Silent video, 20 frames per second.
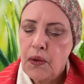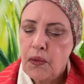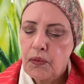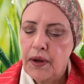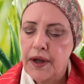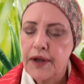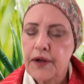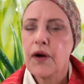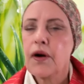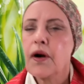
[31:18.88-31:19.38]

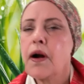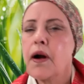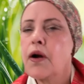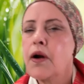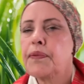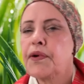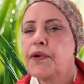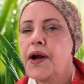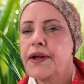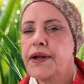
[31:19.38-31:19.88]
what are
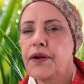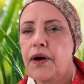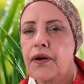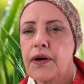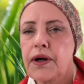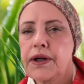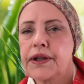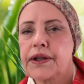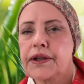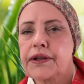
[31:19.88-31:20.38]
our
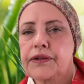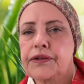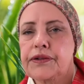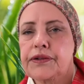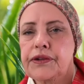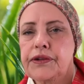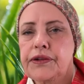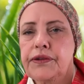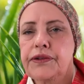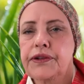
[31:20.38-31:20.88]

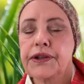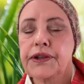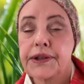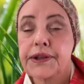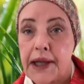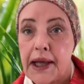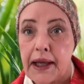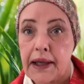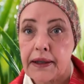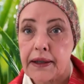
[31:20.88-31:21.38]
priorities
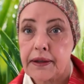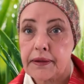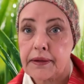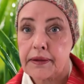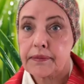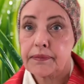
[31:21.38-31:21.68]
today